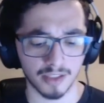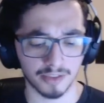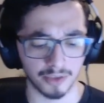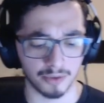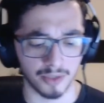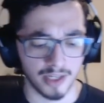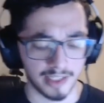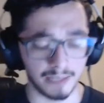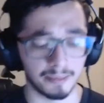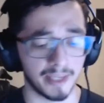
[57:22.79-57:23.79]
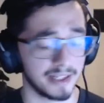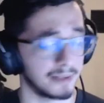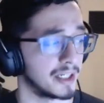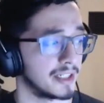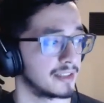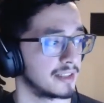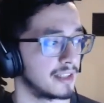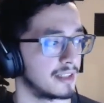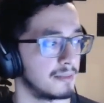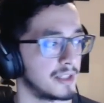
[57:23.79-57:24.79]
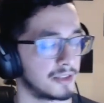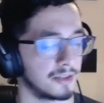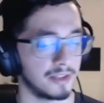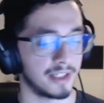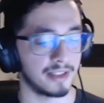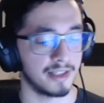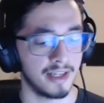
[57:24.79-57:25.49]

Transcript: So keep that in mind and make sure that